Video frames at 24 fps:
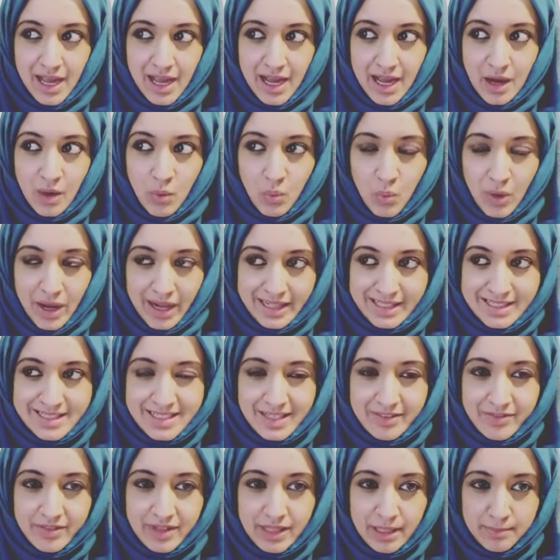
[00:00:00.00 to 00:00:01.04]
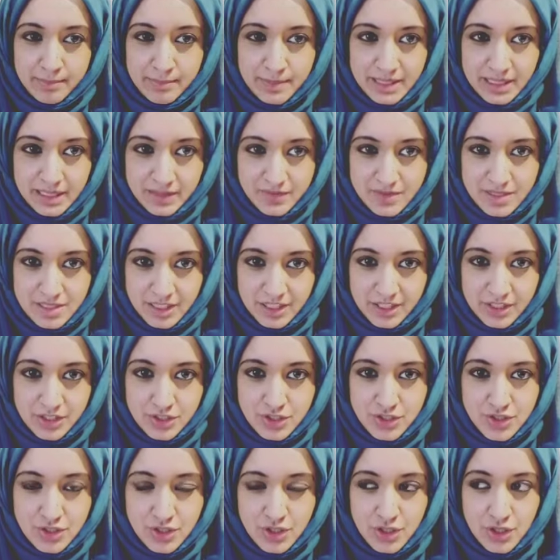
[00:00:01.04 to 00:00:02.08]
whilst even that belief
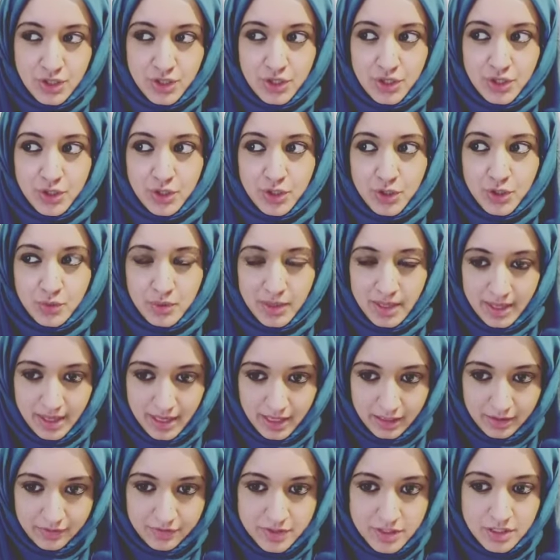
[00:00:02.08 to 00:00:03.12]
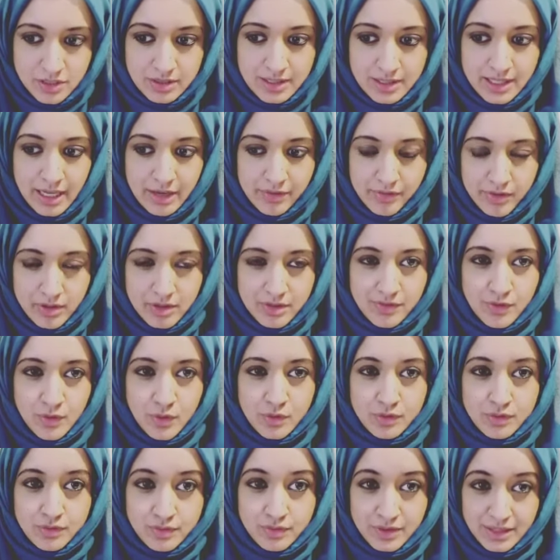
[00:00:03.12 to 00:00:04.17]
stage, you have to get rid of your
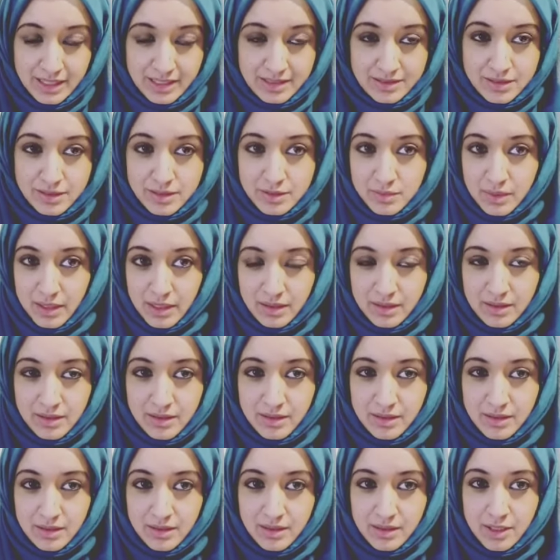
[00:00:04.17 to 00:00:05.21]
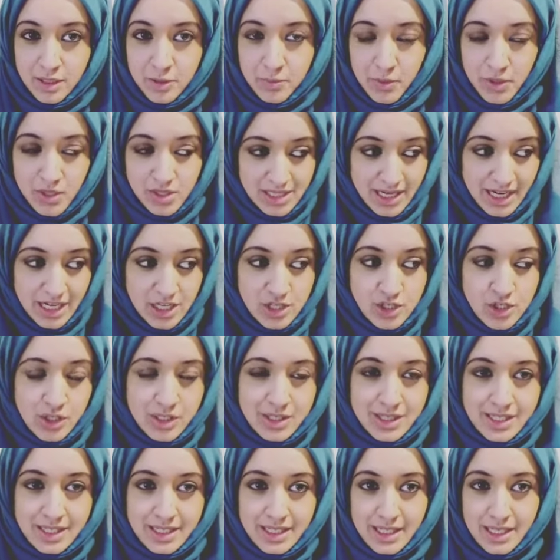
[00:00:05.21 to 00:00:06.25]
fears as well. Because I took the
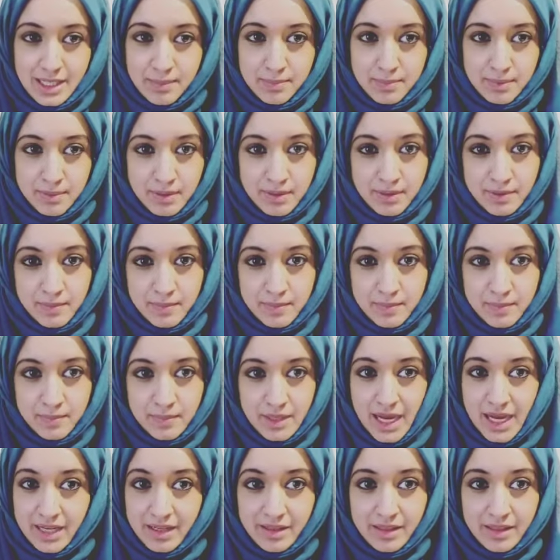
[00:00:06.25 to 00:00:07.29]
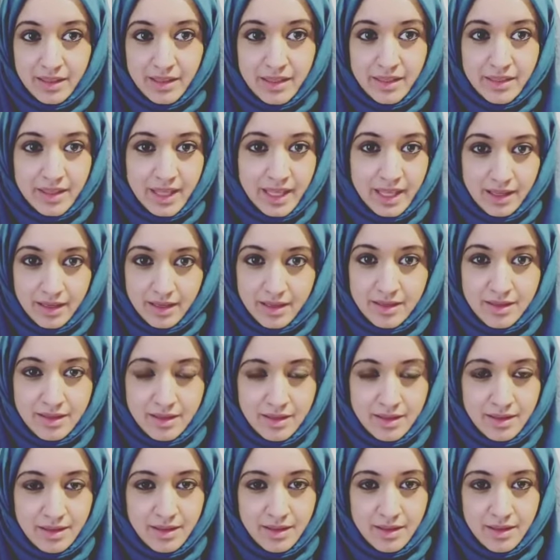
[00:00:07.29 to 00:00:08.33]
leap. I didn't think
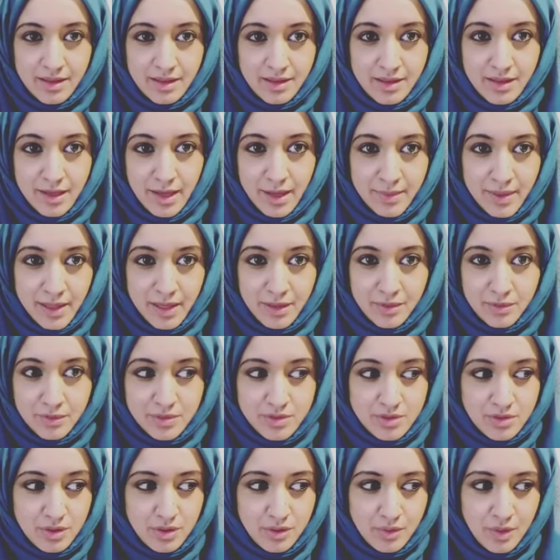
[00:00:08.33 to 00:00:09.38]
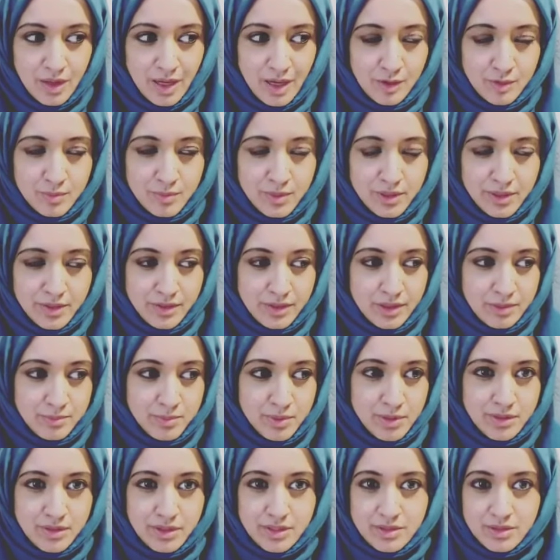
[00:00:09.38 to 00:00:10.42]
about, oh, how am I going to
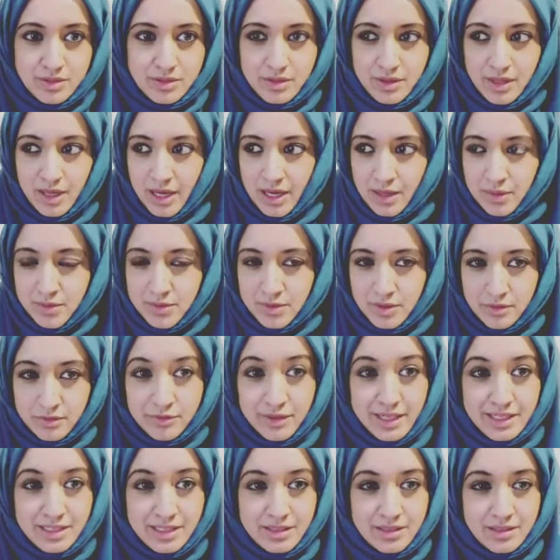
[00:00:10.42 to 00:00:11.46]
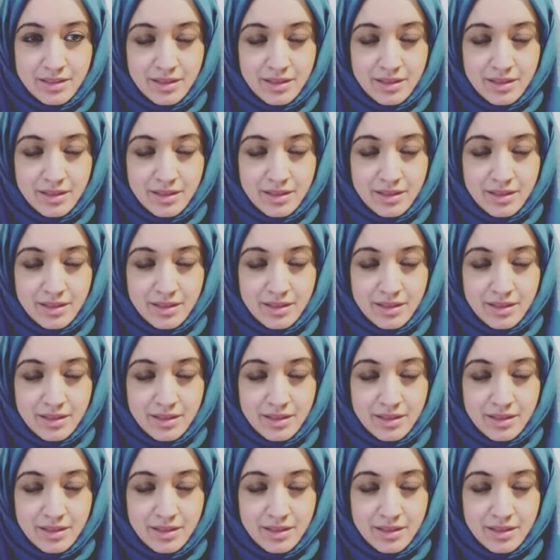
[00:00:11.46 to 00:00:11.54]
put this other house on rent?